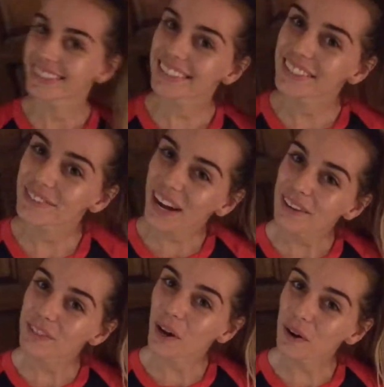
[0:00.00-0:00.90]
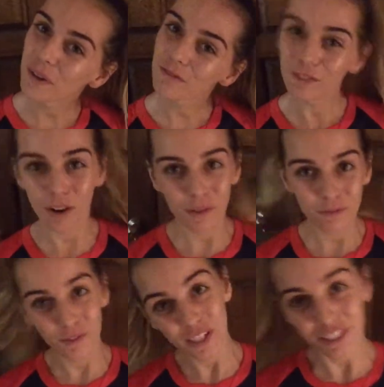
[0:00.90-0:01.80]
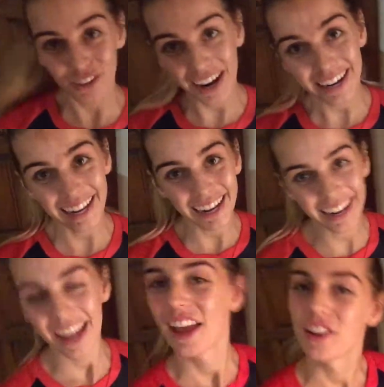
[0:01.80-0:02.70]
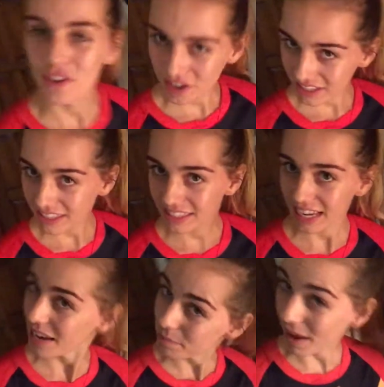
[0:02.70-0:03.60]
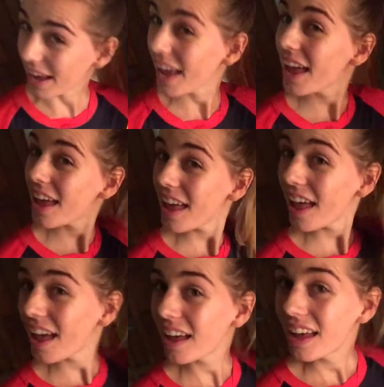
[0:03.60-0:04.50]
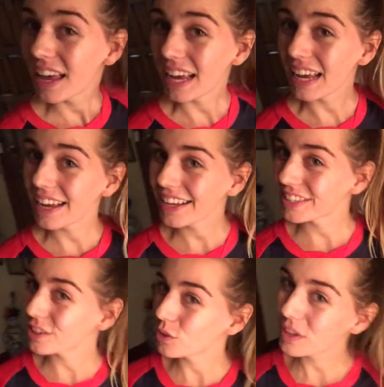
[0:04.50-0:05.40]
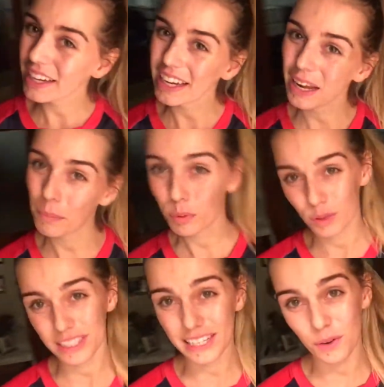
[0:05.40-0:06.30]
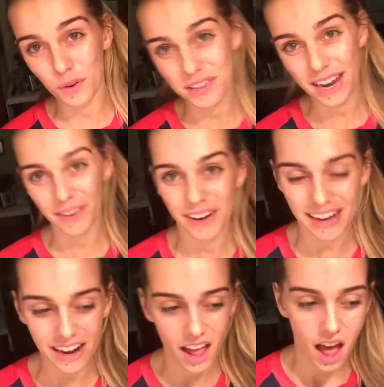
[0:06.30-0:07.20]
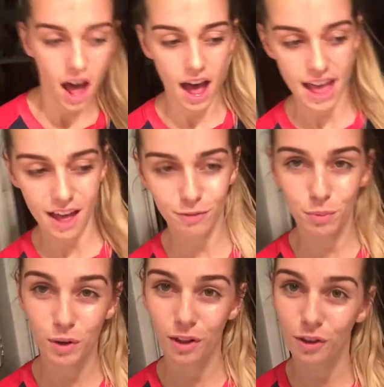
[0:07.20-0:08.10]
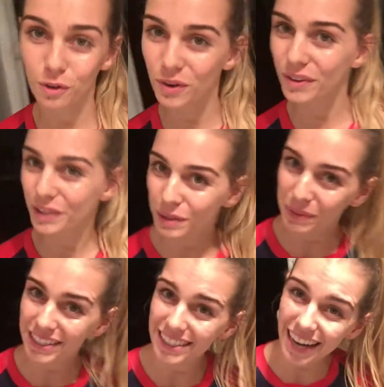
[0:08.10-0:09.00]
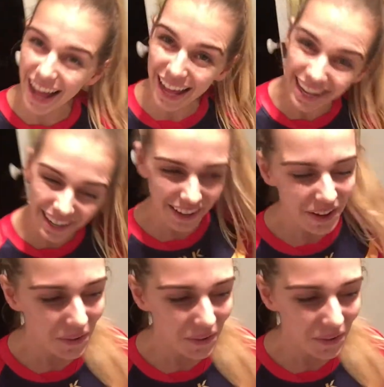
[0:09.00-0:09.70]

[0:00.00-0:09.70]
Just arrived home from footy training. You can see my hair is looking pretty ordinary. I have put it through a little bit today